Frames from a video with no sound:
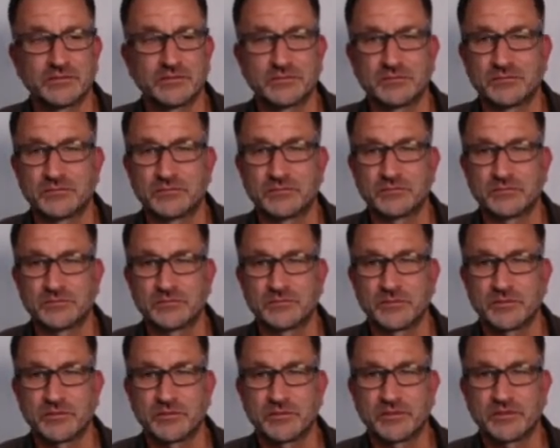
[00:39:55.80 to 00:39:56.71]
You
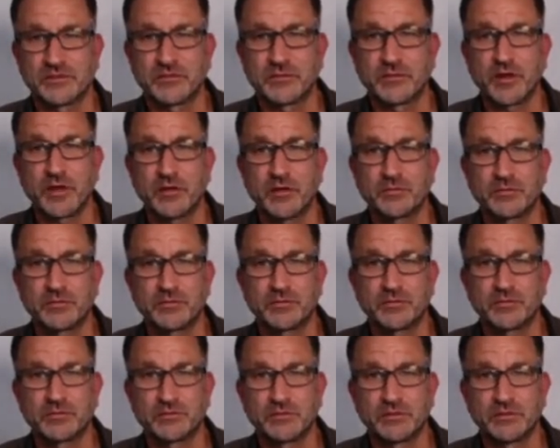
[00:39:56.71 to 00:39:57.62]
know, I
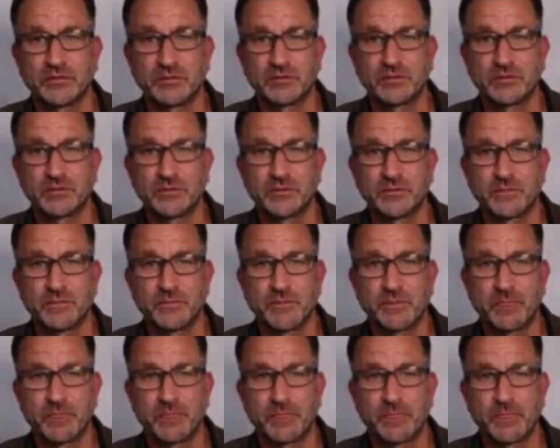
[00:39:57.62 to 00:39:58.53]
think
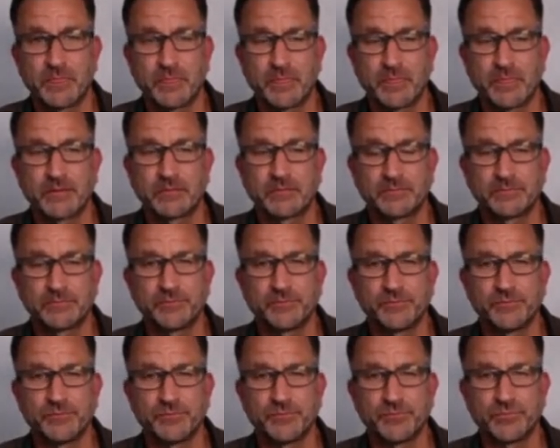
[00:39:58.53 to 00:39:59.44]
they may
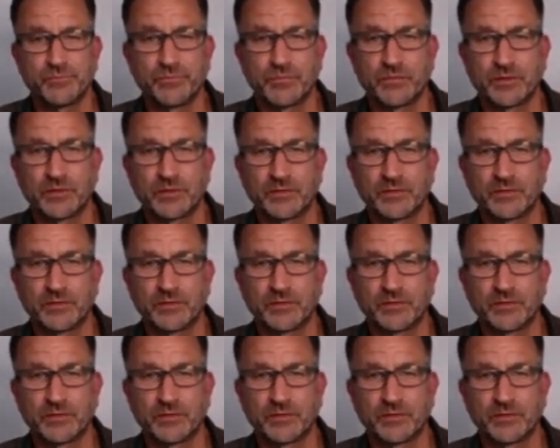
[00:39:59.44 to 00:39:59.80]
do it